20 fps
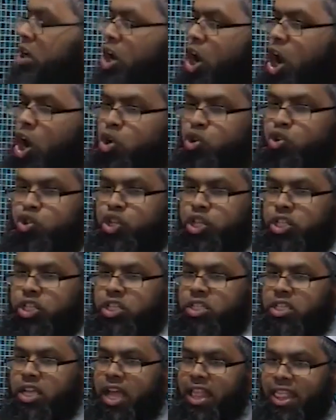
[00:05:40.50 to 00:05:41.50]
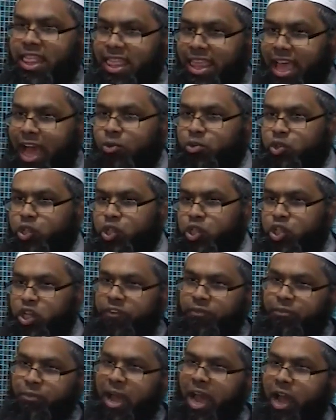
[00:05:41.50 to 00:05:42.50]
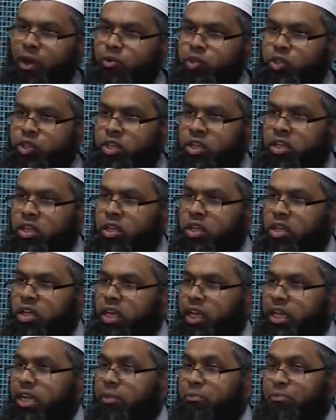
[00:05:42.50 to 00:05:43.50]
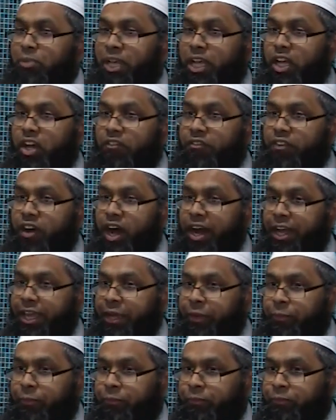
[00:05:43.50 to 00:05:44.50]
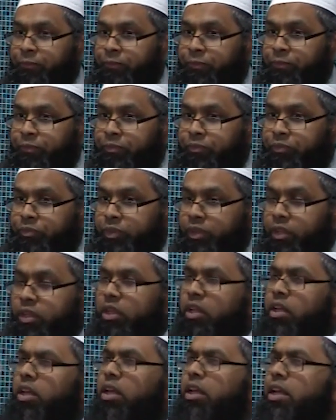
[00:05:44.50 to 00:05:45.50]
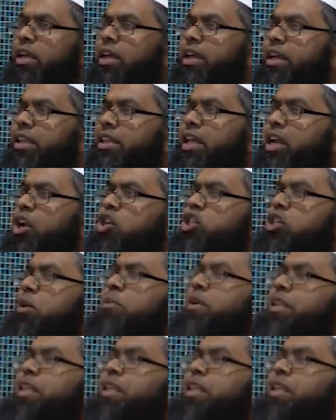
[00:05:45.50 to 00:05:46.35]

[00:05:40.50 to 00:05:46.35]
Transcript: hundreds and thousands of pounds in a blink of an eye. Then on top of